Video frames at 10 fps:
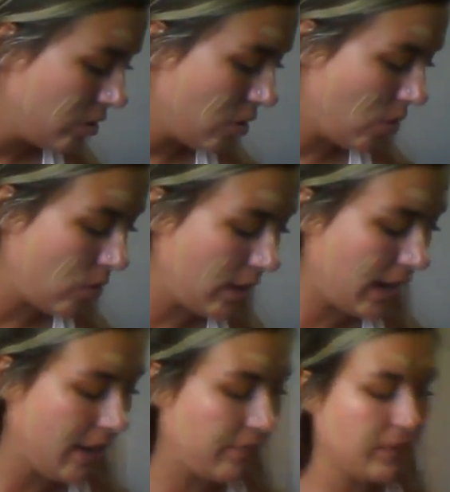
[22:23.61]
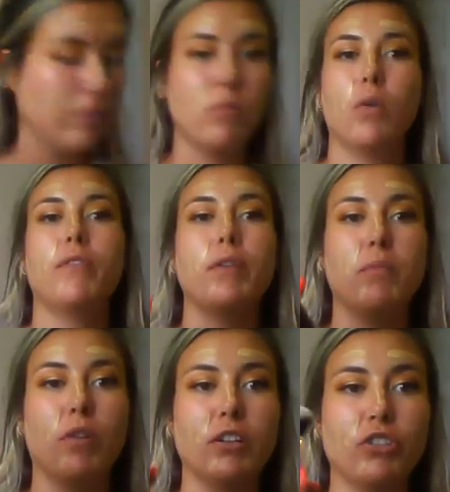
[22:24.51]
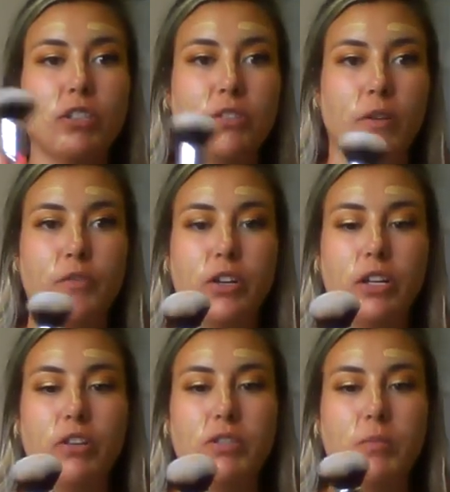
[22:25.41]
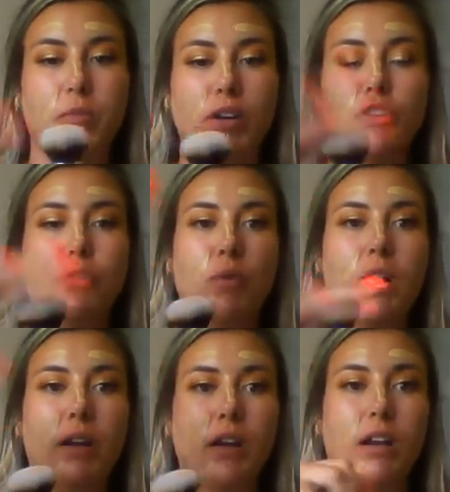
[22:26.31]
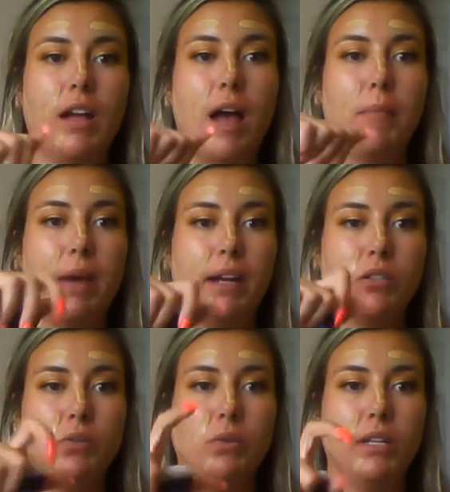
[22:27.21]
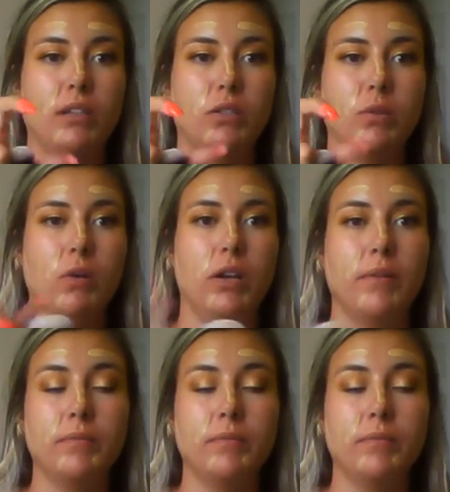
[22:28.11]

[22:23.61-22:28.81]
or I have some Morphe brushes. So if you're going to use a brush, you want a compact, dense one.